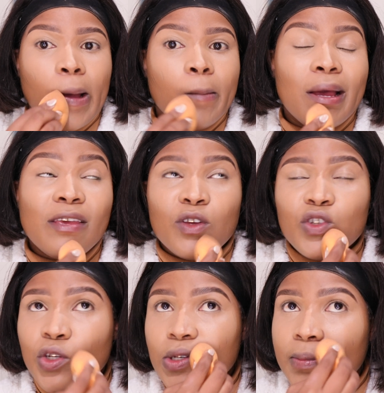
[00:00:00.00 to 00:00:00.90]
my
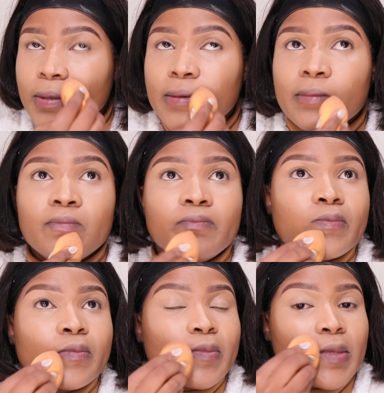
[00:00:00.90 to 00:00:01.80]
YouTube.
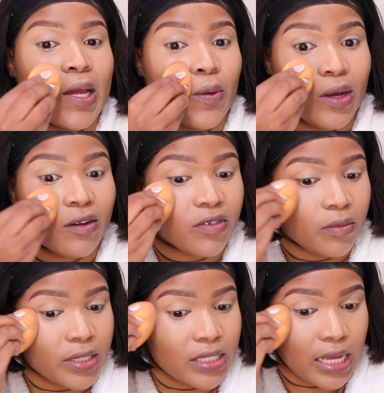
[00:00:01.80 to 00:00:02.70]
And one of the
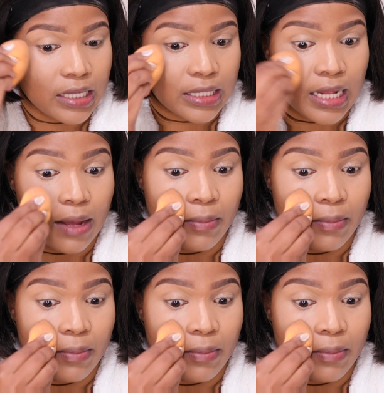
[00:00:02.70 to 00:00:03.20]
mistakes that I